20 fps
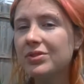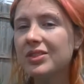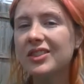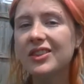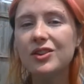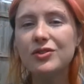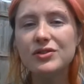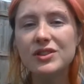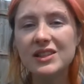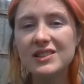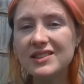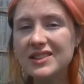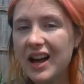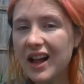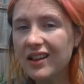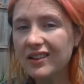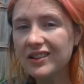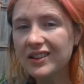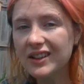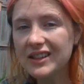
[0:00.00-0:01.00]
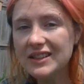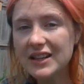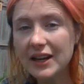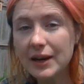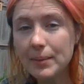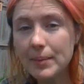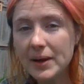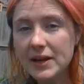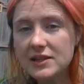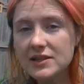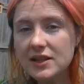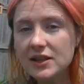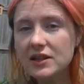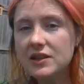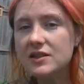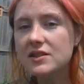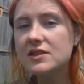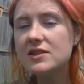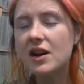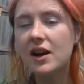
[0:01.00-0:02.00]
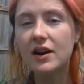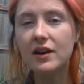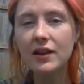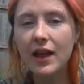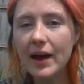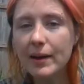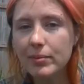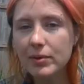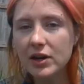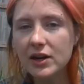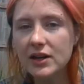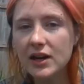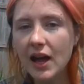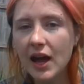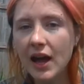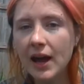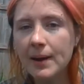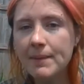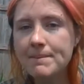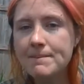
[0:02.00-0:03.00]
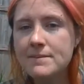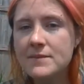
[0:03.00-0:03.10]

using scholarly databases, our library day.